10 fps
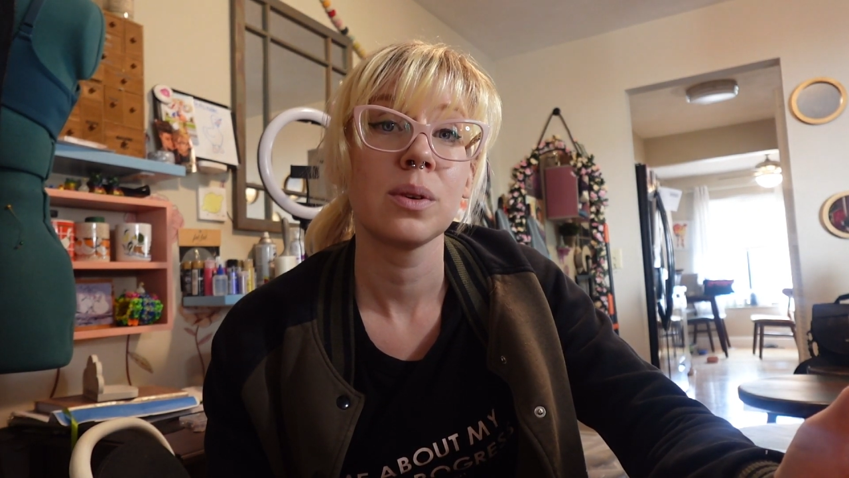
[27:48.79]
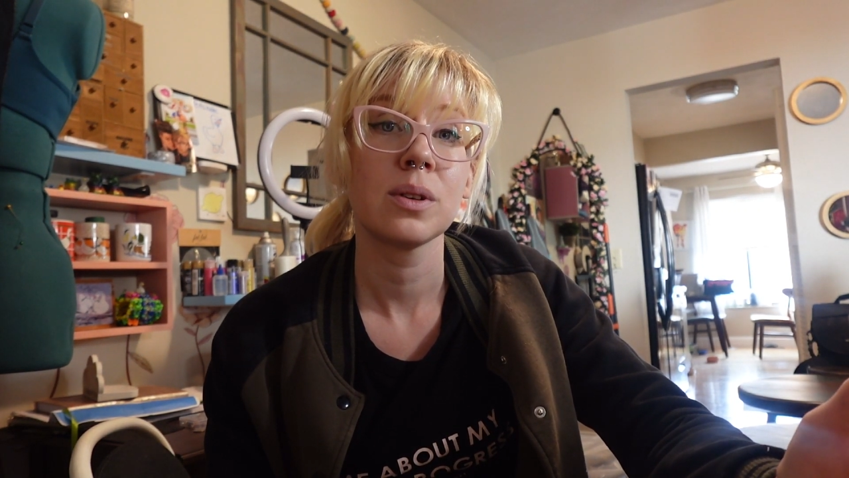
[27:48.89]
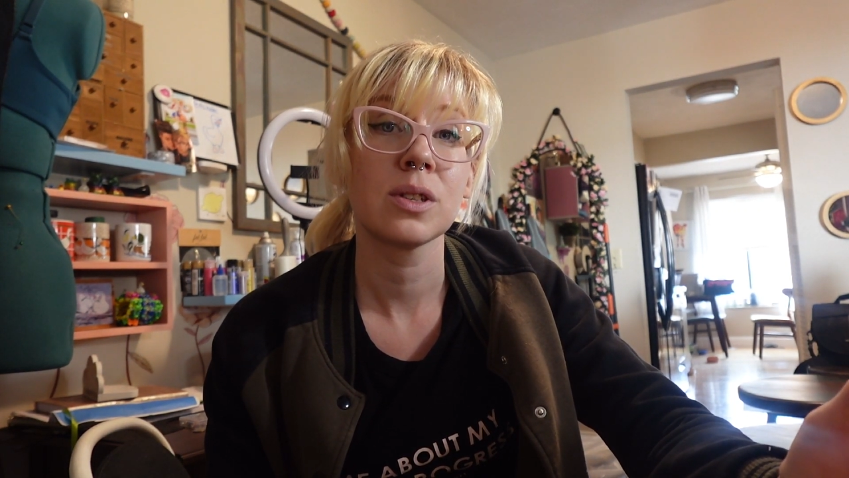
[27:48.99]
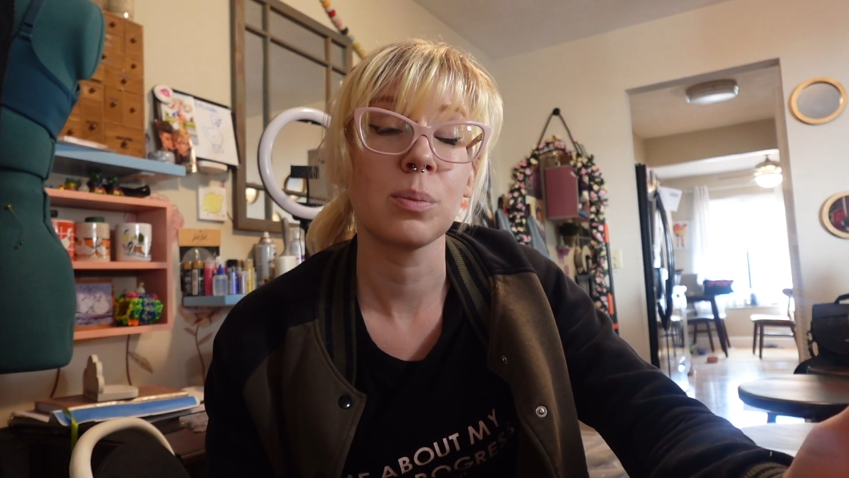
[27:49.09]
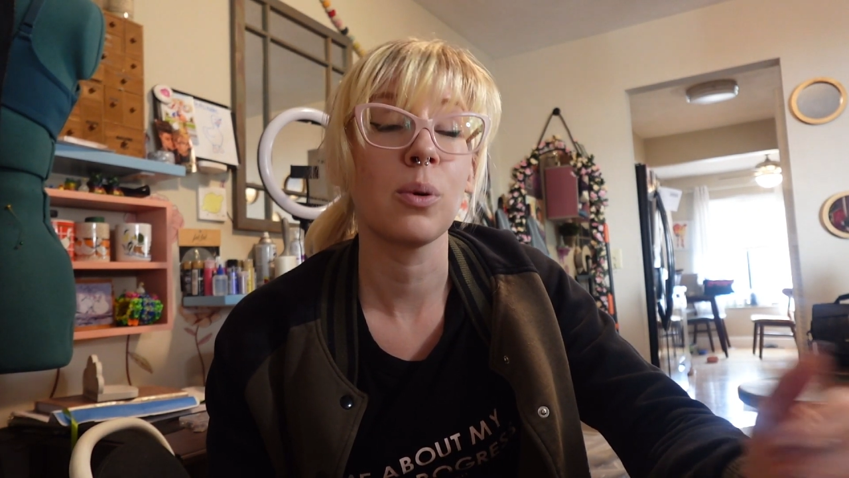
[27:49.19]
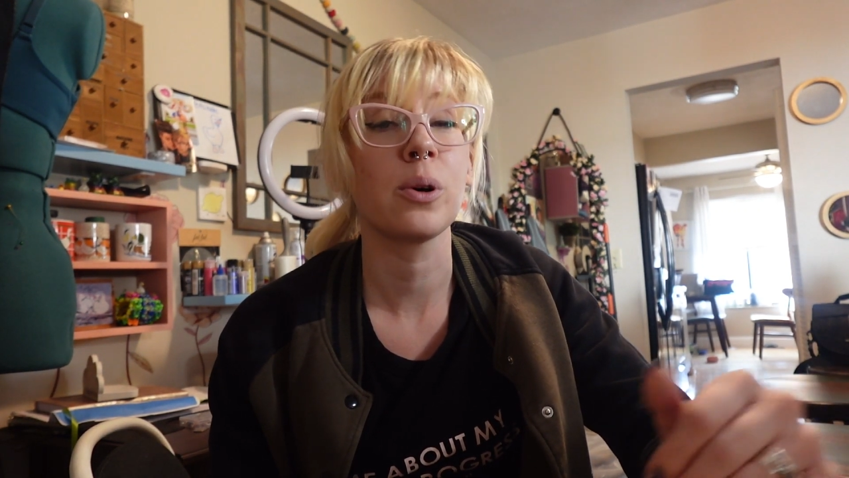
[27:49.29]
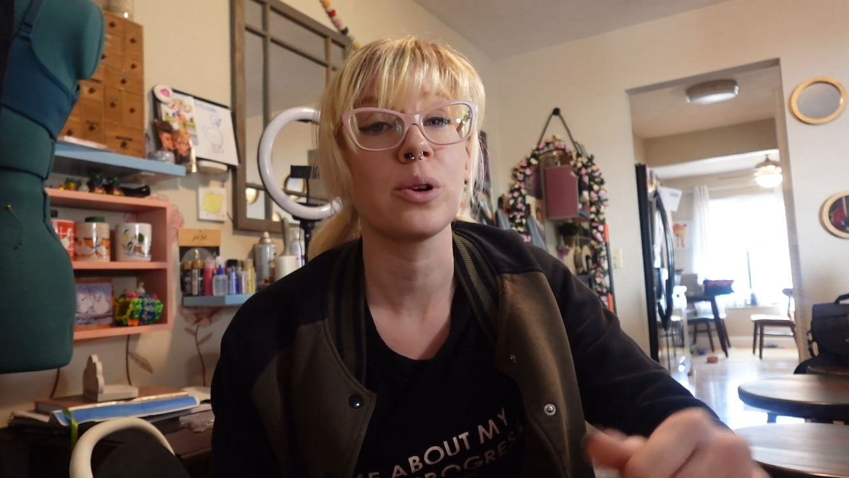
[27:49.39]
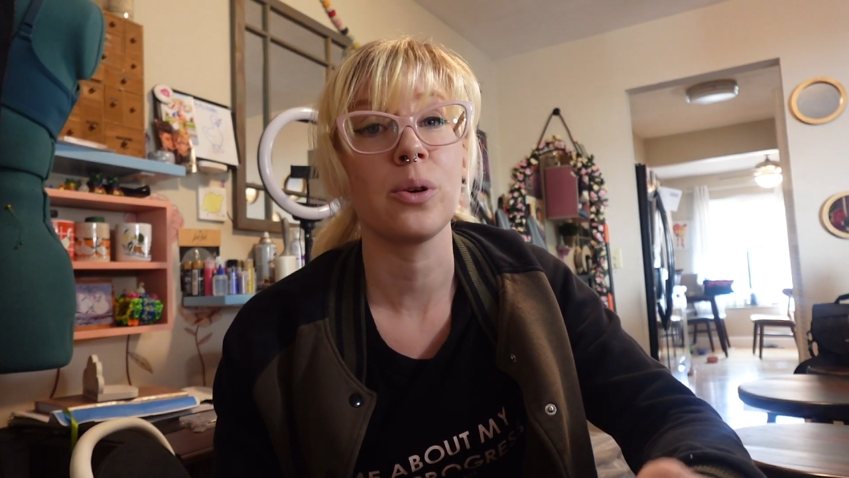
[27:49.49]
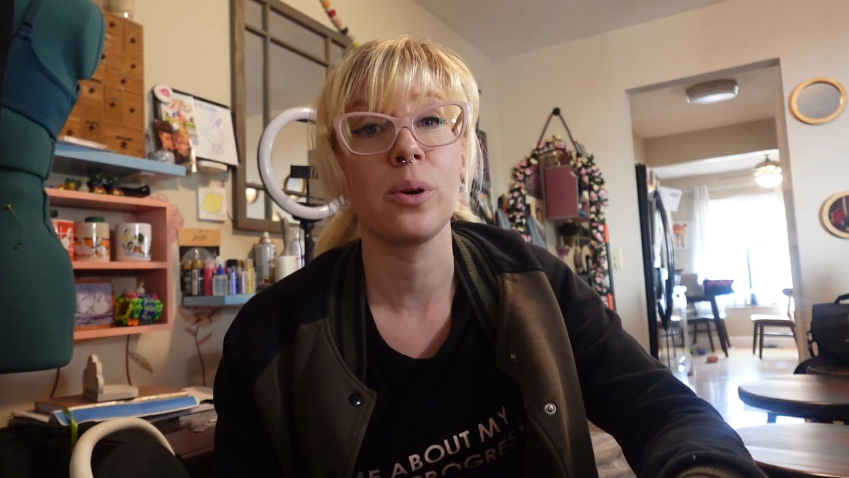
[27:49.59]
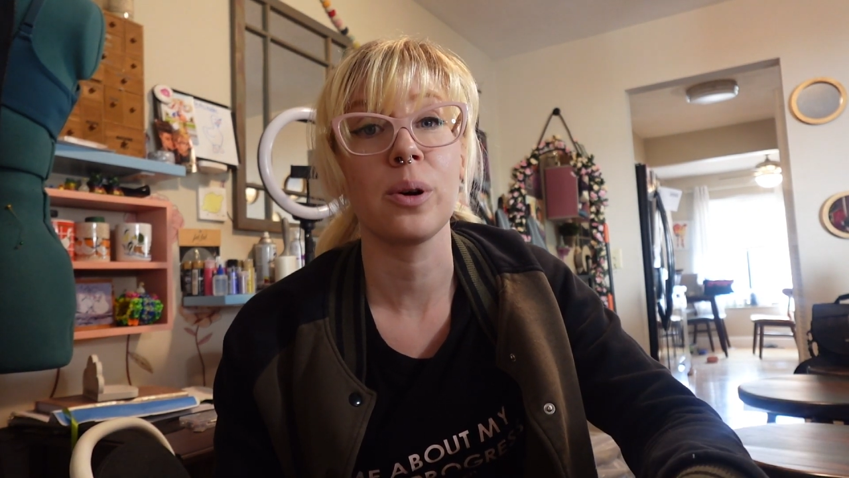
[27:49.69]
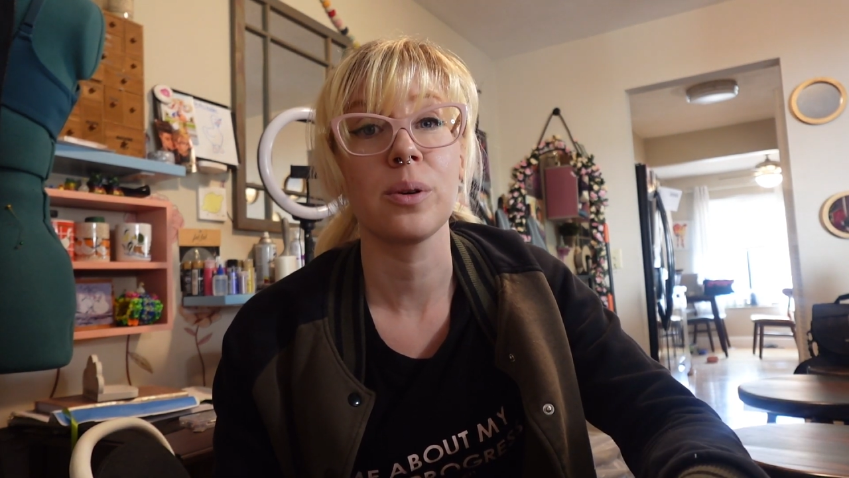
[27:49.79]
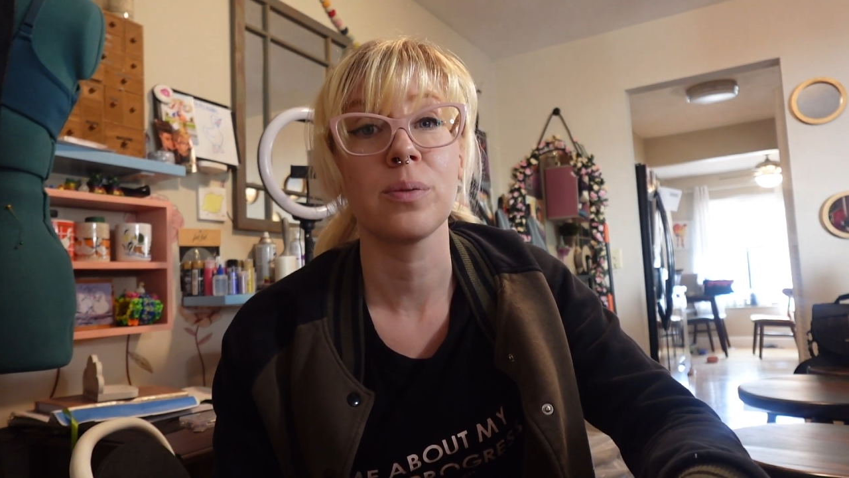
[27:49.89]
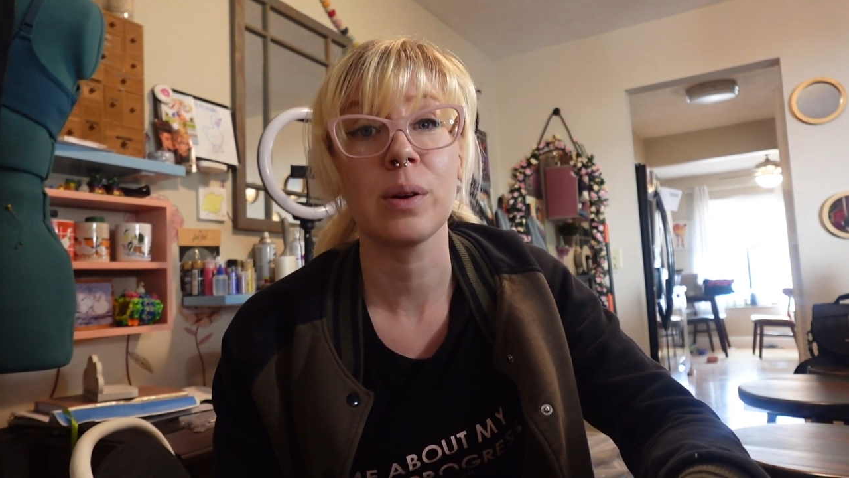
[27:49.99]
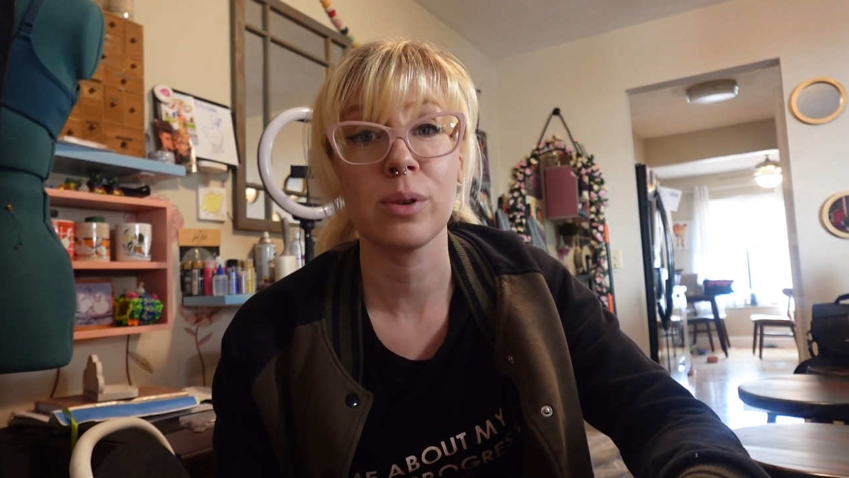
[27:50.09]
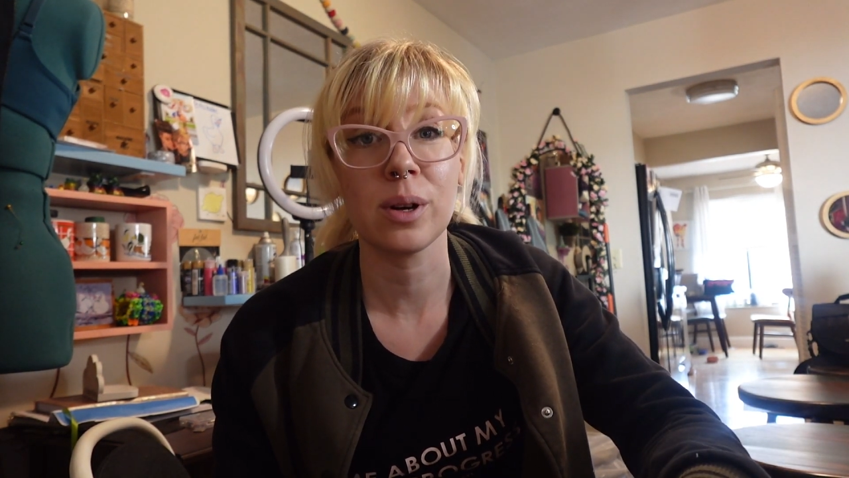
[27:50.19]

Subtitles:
support your favorite